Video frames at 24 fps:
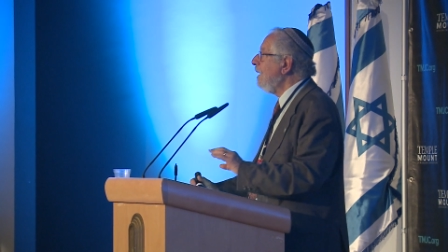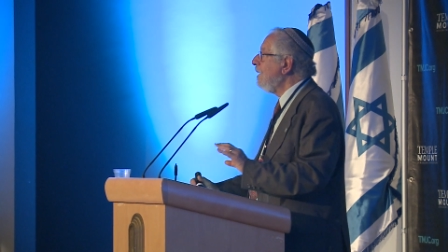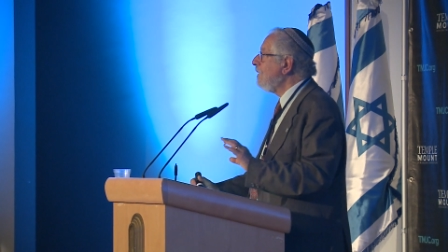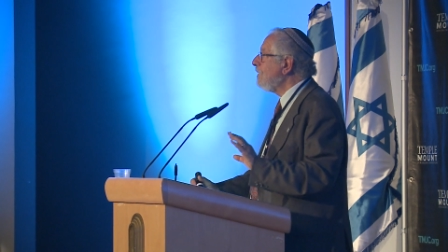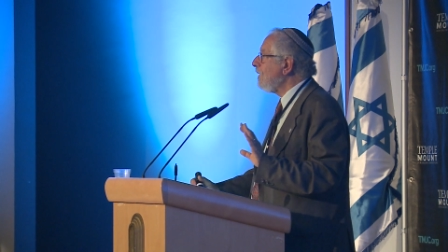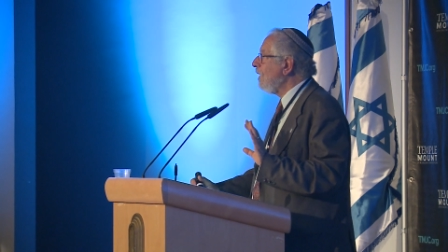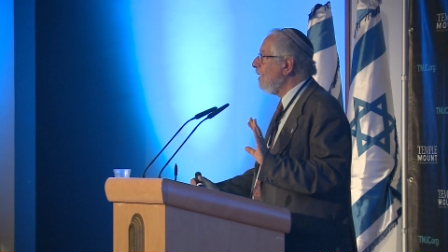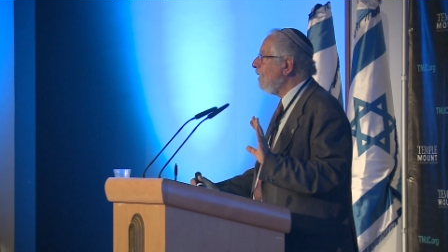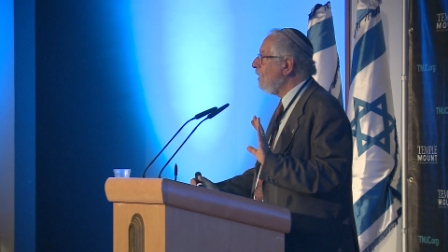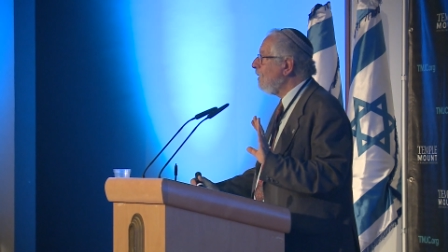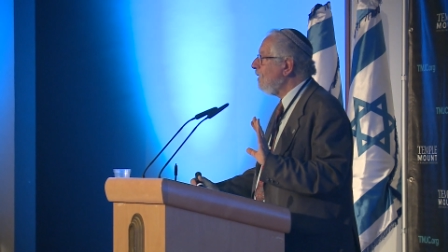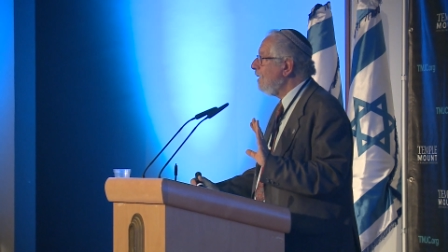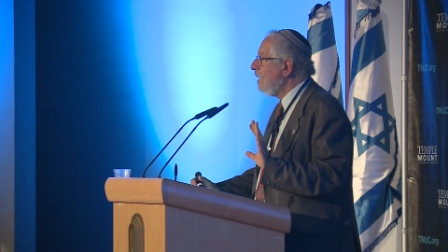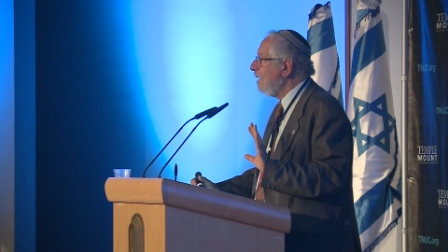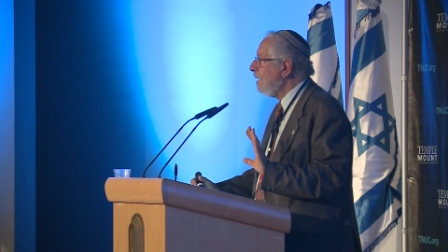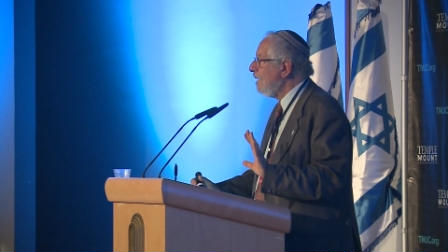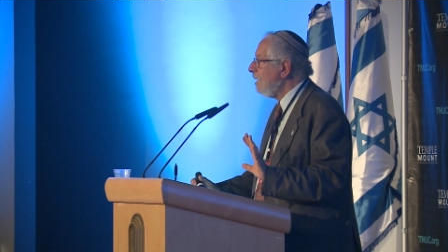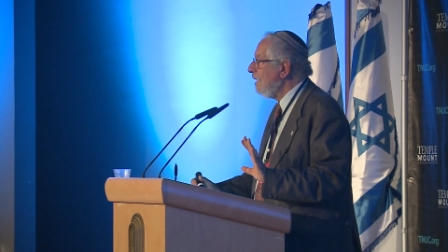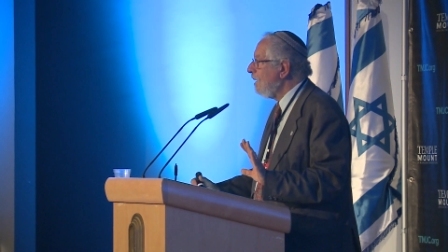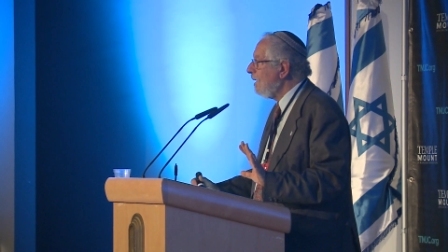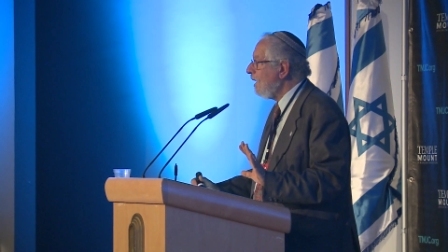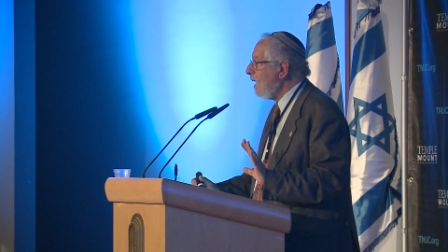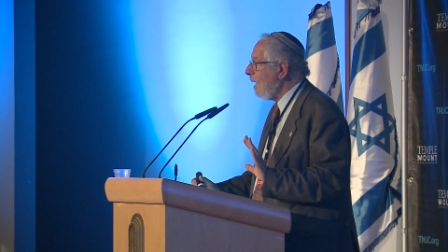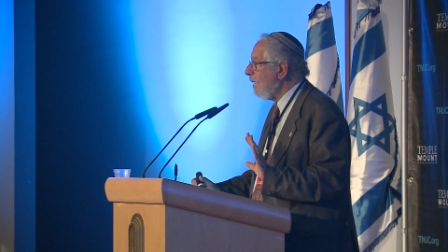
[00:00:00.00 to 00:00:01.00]
So
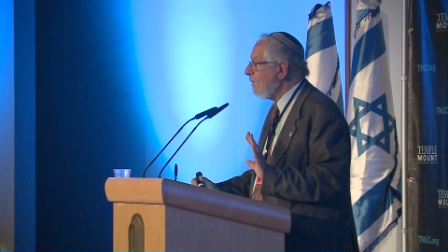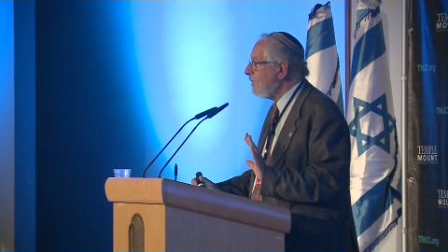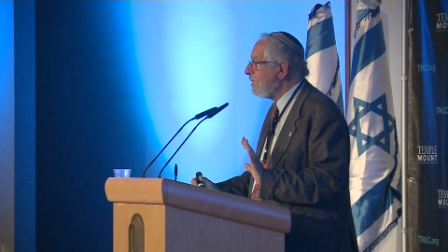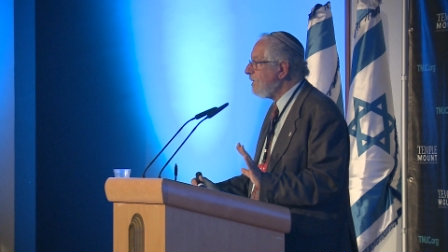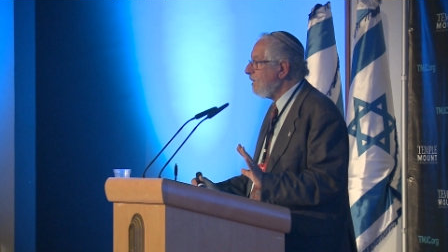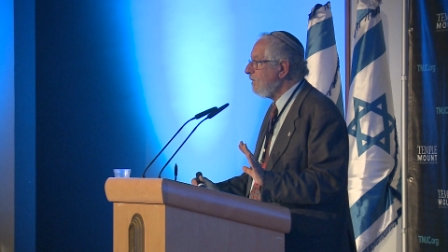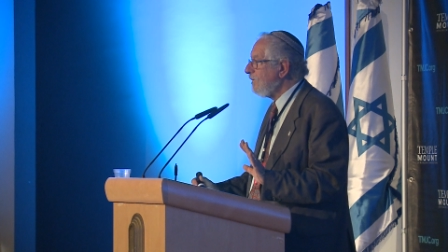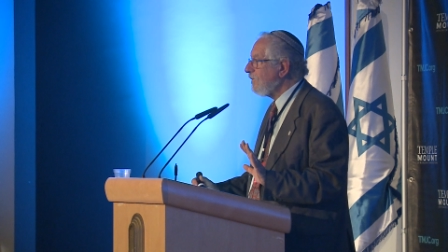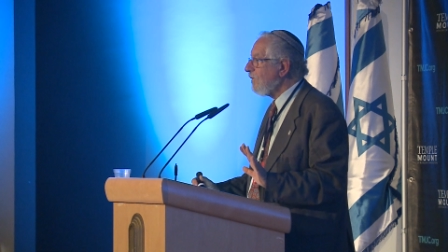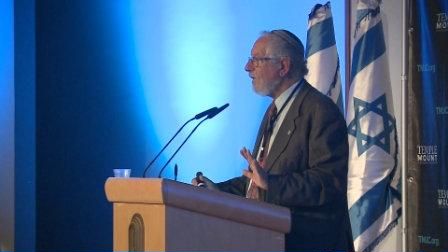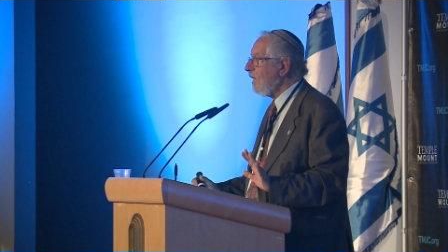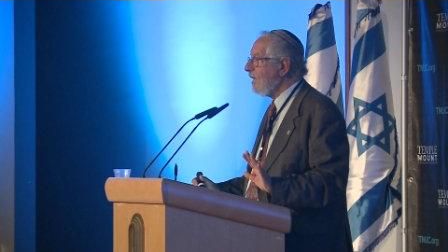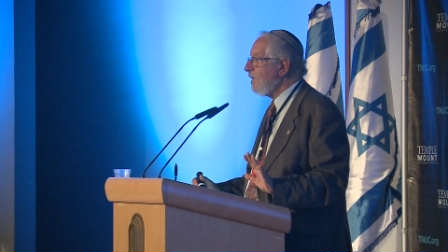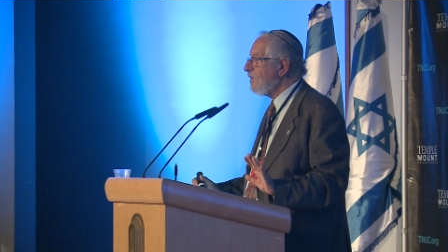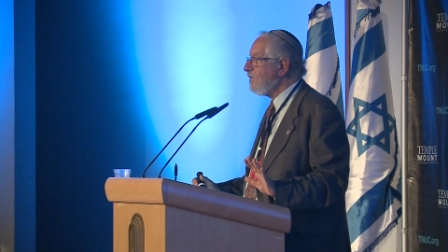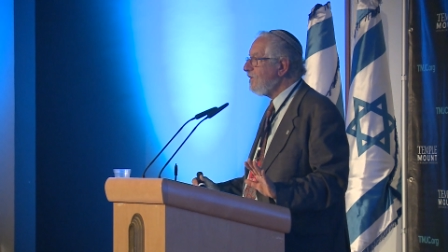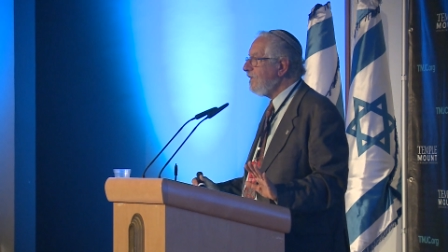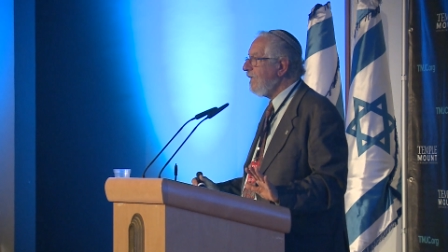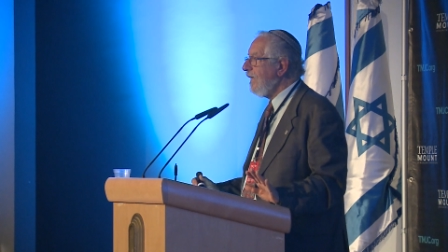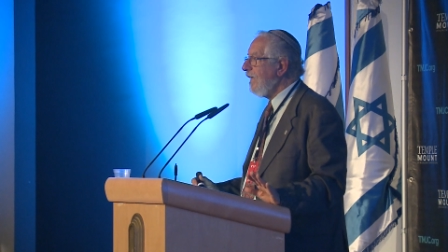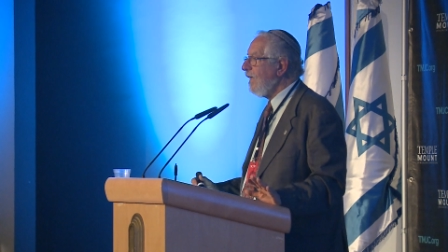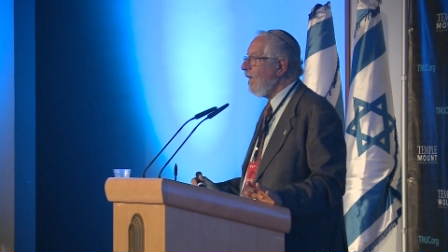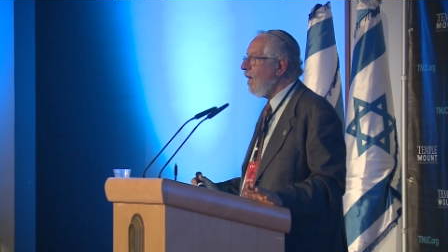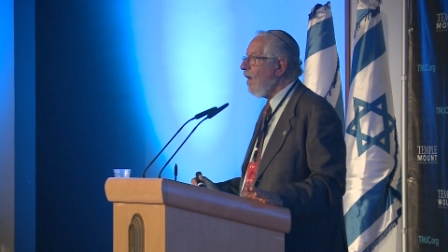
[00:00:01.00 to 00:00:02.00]
I'm, I'm trying to
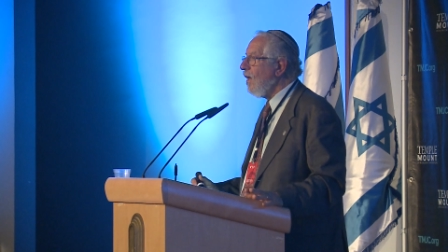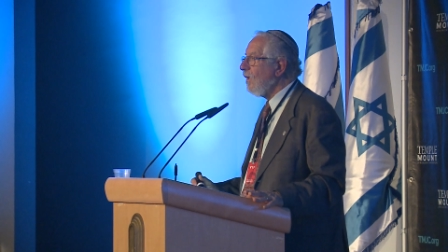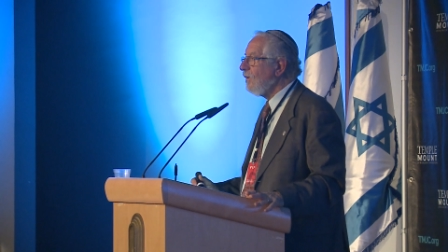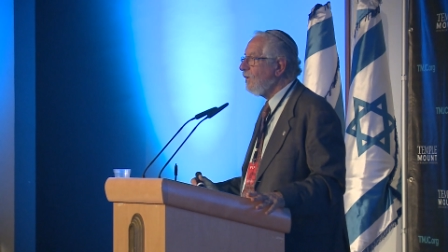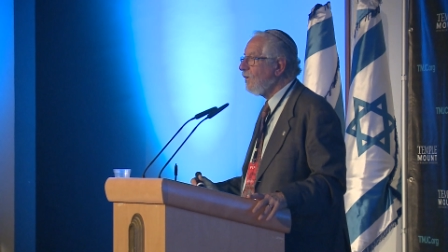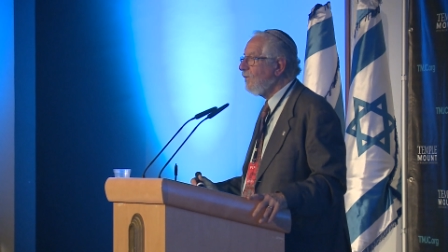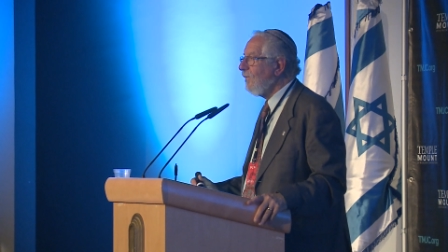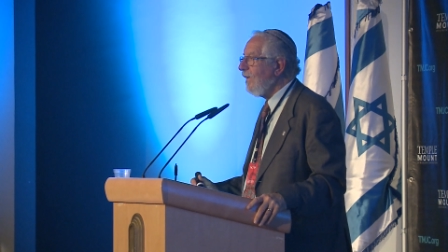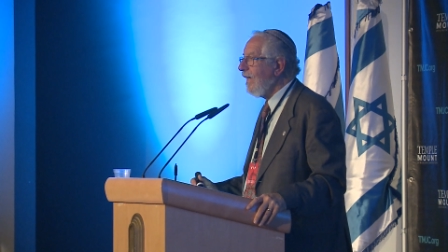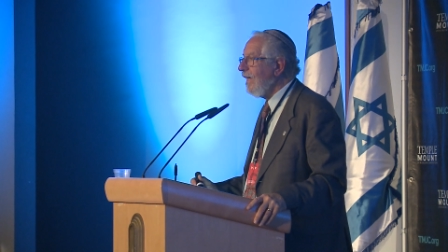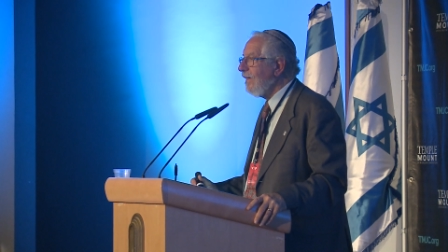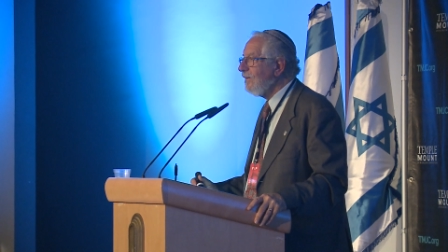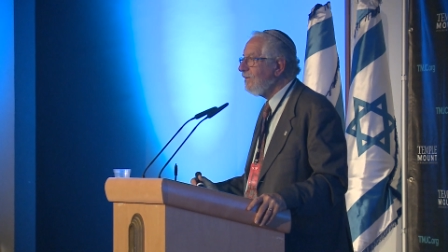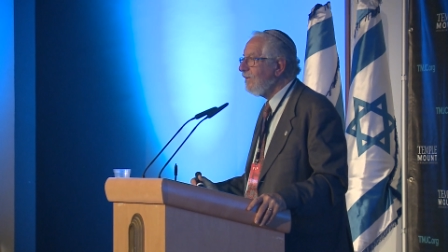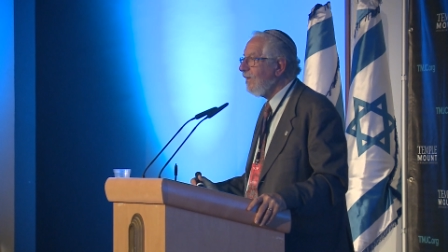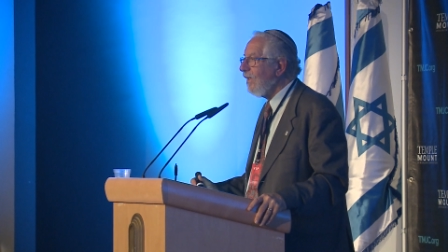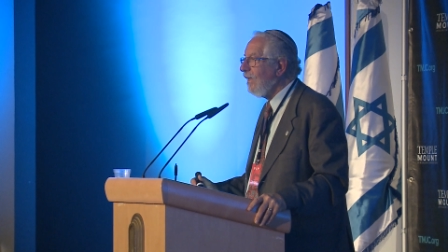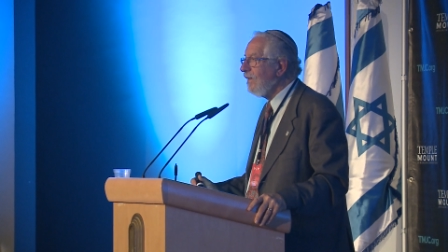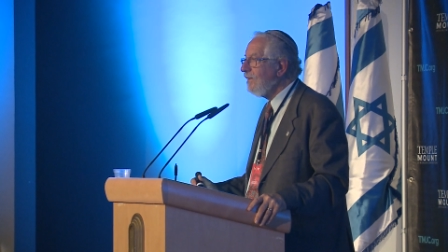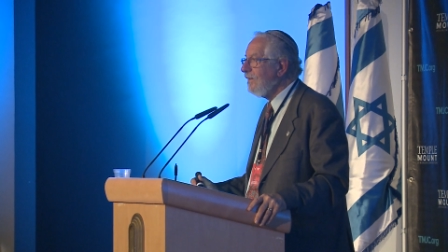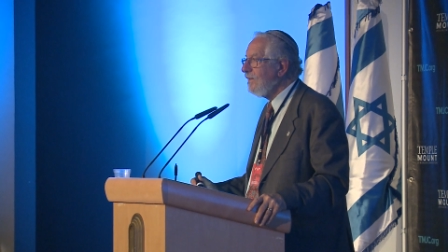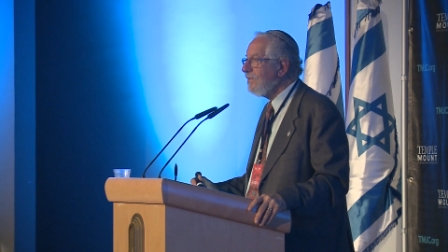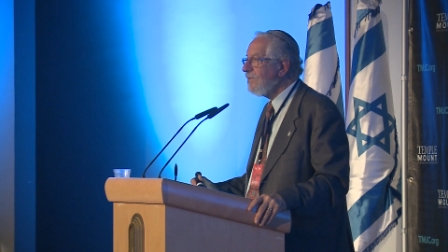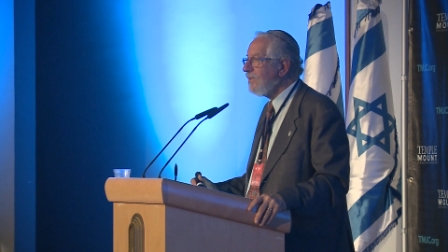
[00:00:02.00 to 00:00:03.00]
stay on the ground
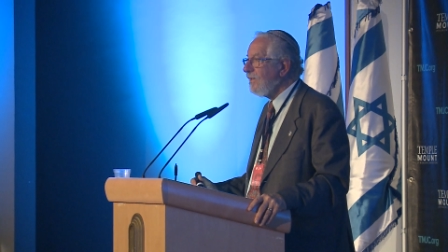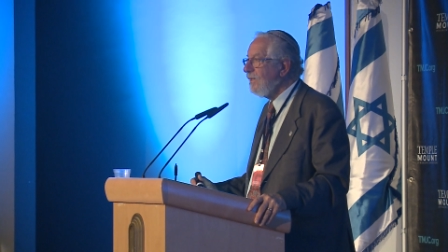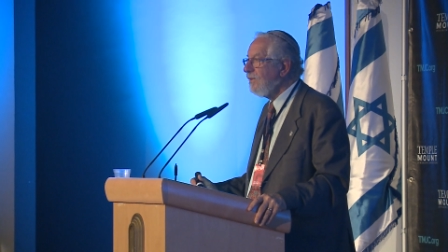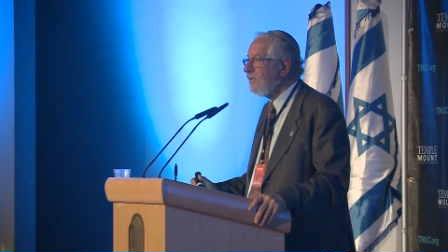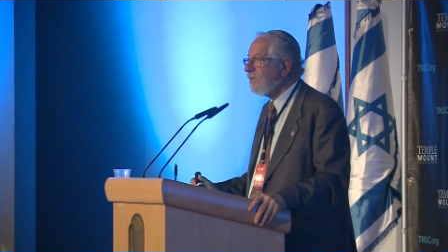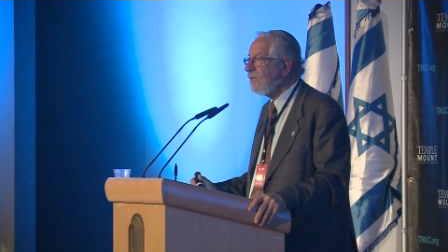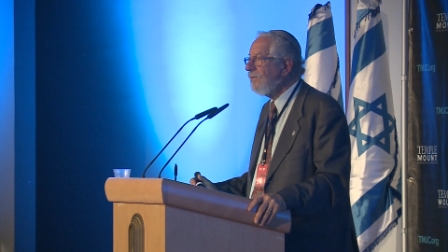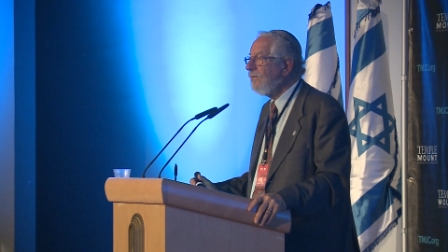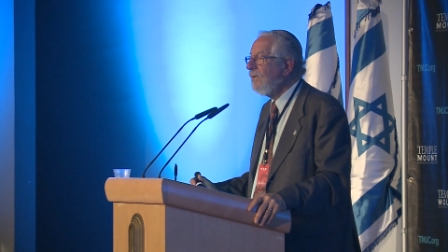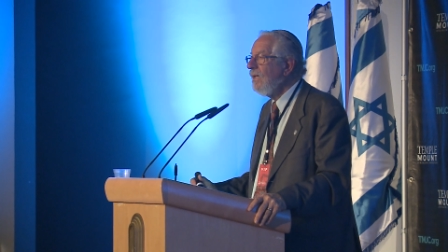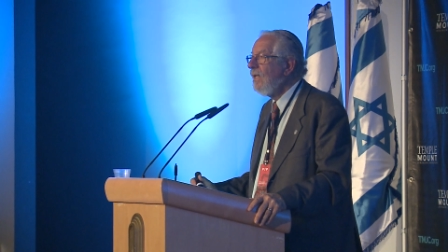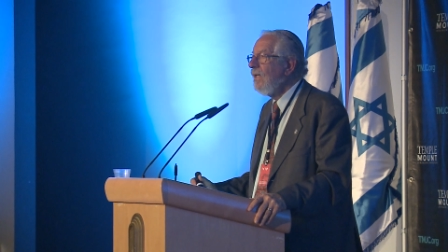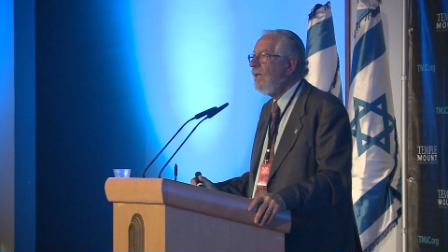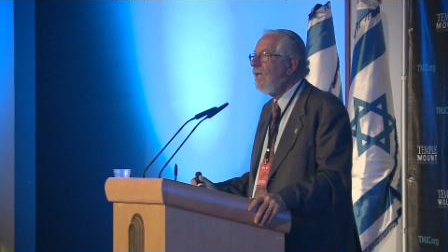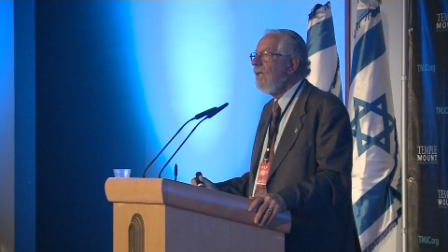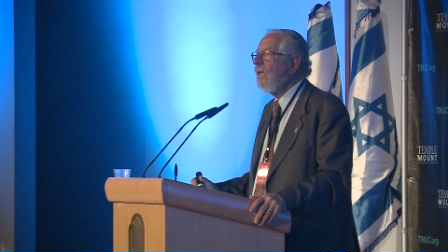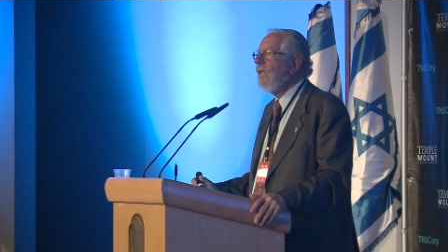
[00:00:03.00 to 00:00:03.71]
on this issue.